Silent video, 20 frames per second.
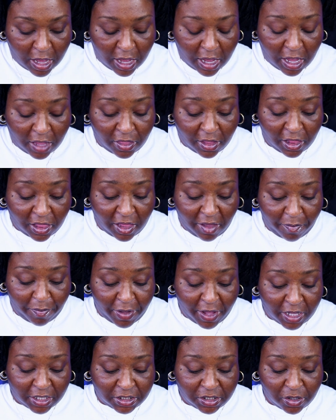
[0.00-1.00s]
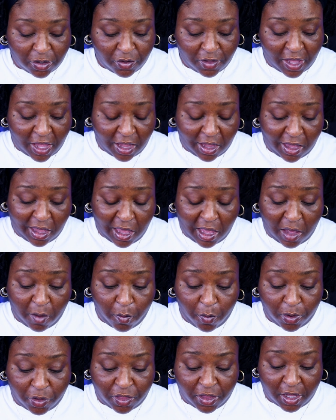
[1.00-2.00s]
And the lip pencil that
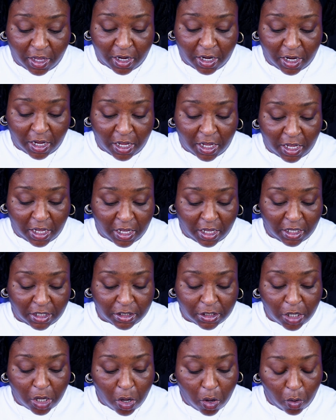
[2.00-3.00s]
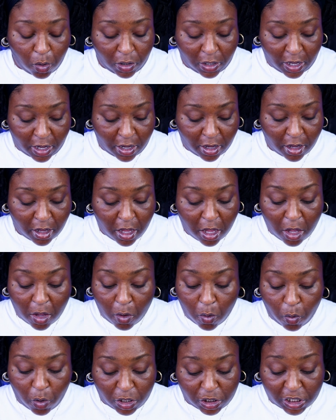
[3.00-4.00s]
came with it is Cola,
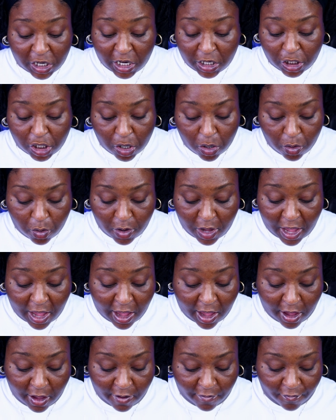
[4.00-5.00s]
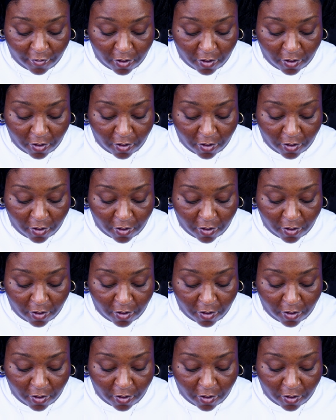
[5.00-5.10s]
which I don't have